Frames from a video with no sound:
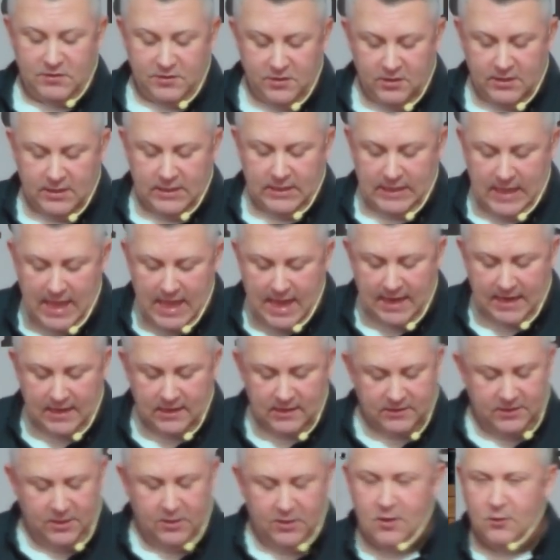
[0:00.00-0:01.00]
your
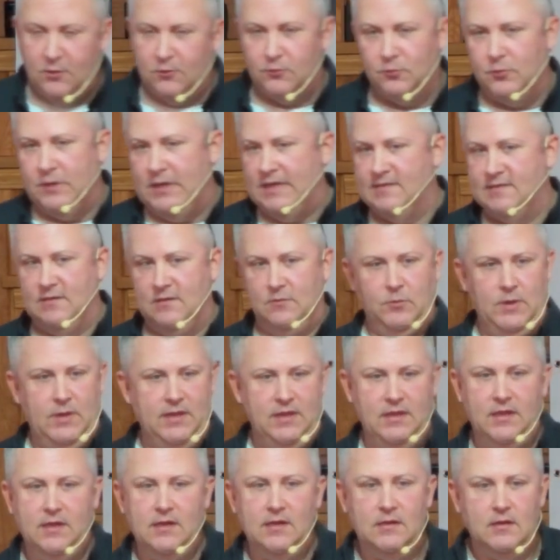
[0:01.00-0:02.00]
Goliath, you don't reason with
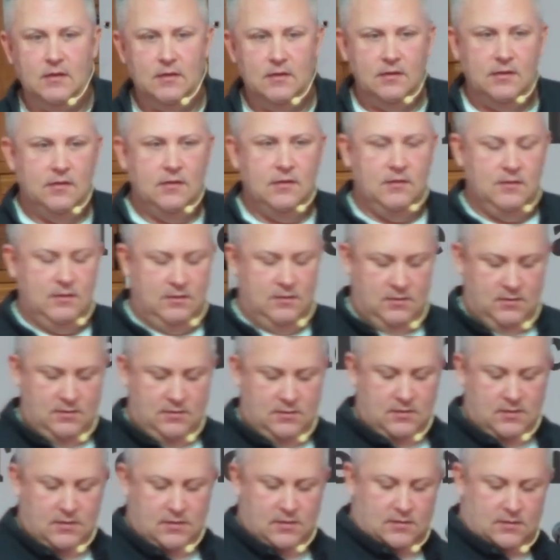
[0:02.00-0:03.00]
it.
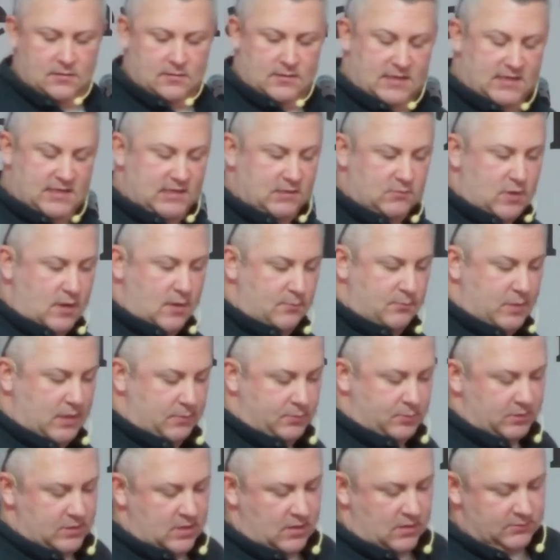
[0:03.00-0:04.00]
This is what
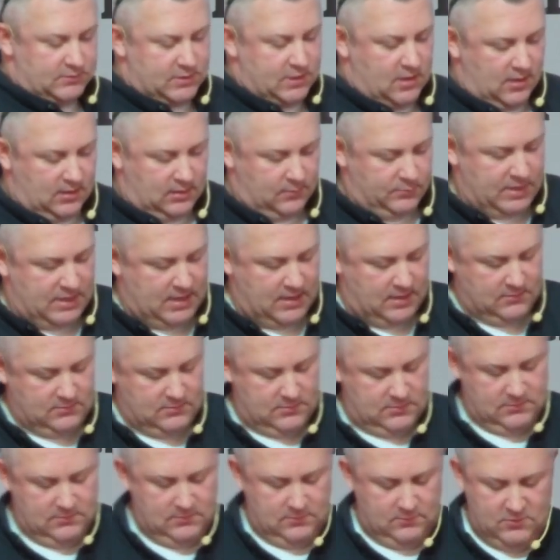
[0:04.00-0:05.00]
people don't talk about.
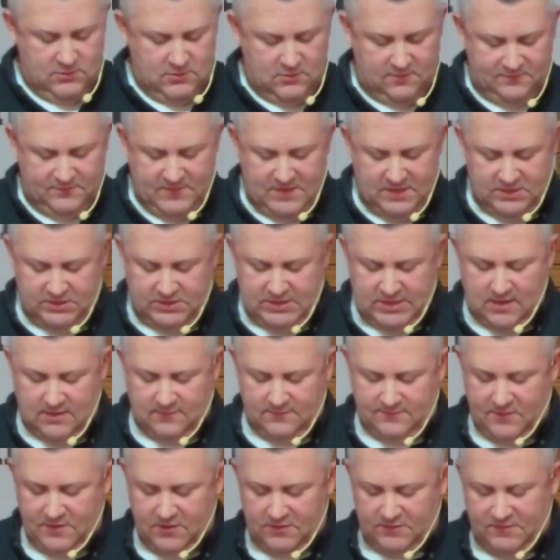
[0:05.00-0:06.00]
We're going to finish out in
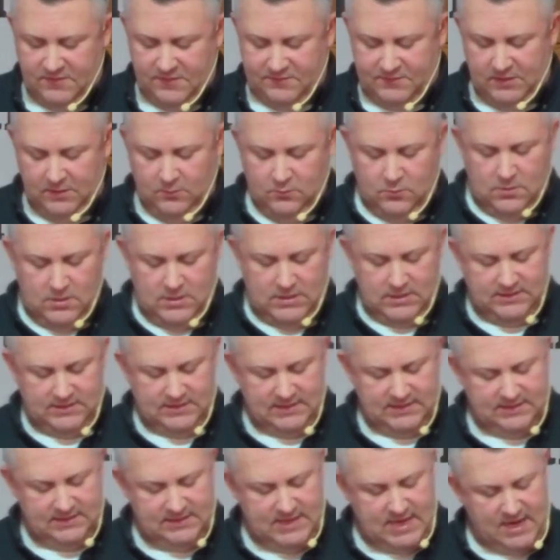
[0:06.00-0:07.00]
verse 51. It
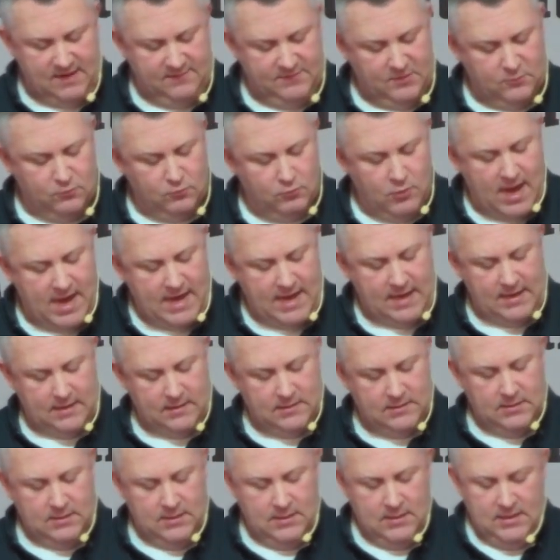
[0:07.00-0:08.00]
says, David
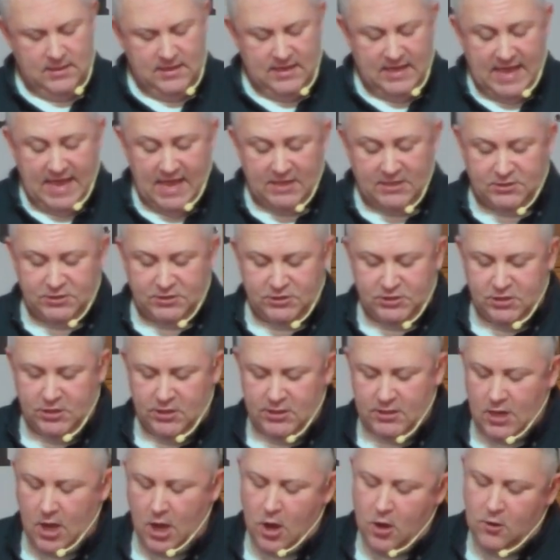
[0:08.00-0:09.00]
ran and
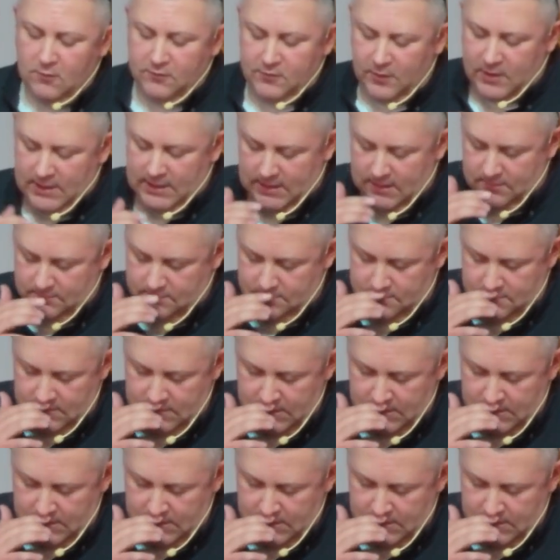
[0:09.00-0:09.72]
stood over him